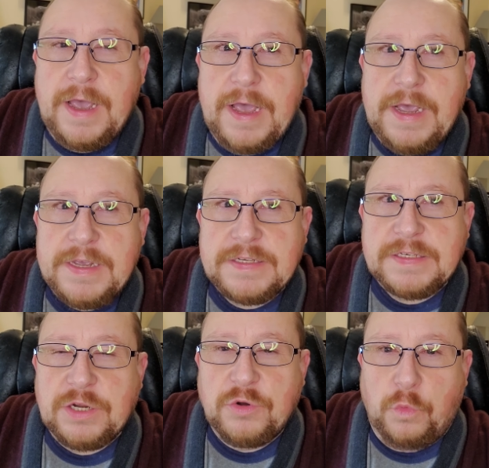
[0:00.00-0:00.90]
is
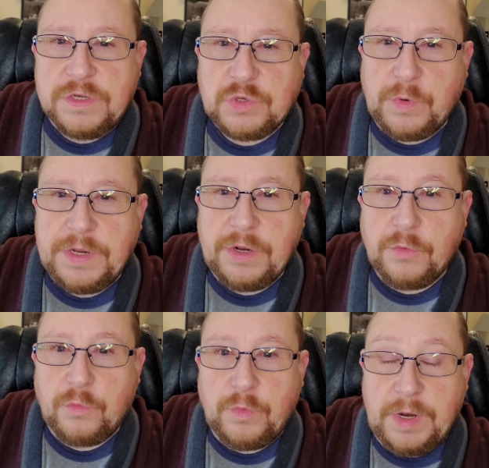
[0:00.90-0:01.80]
to once a week
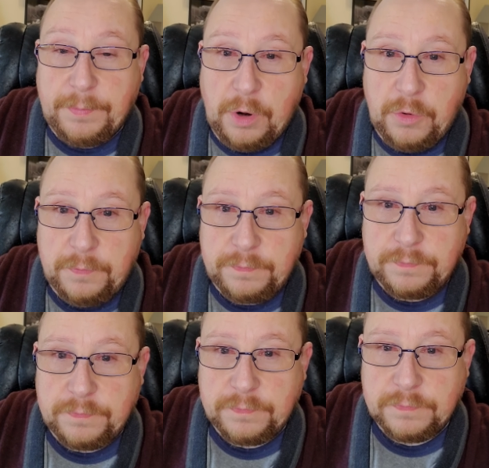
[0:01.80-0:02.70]
read a poem
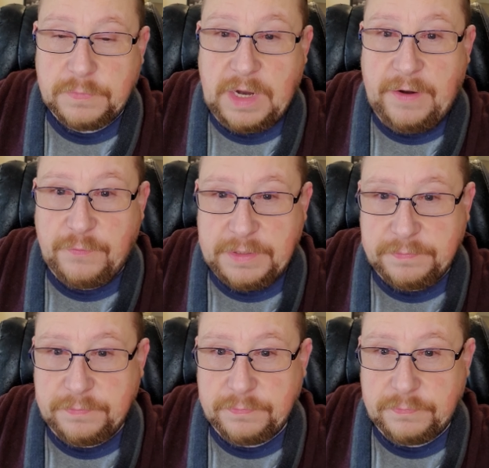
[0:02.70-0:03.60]
that I've
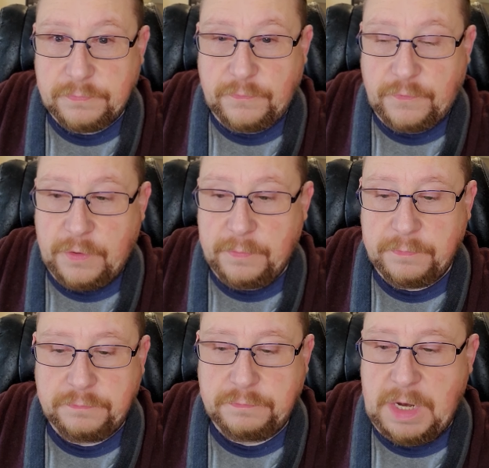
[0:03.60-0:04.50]
written
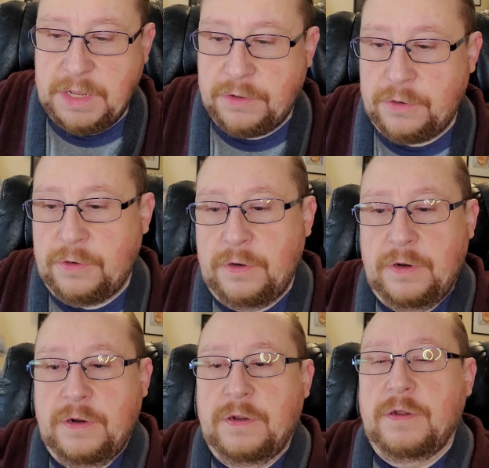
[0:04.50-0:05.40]
from either
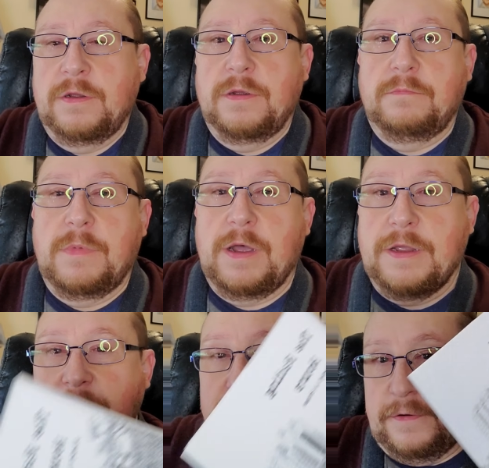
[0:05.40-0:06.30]

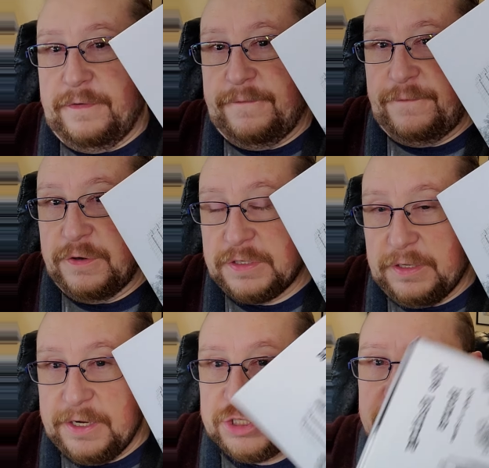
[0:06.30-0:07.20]
my first
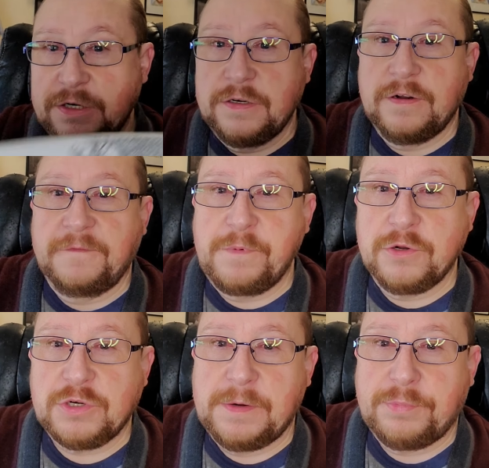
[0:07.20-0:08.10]
collection of
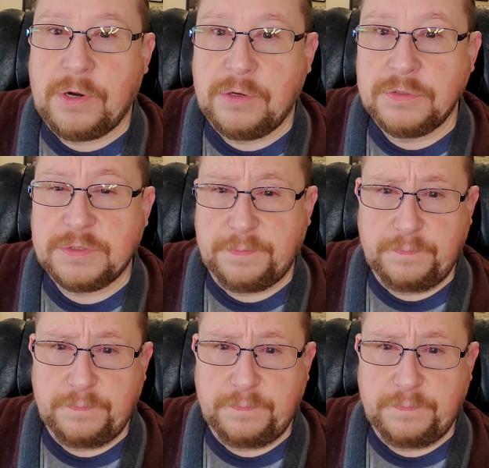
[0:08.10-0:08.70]
poetry and prose,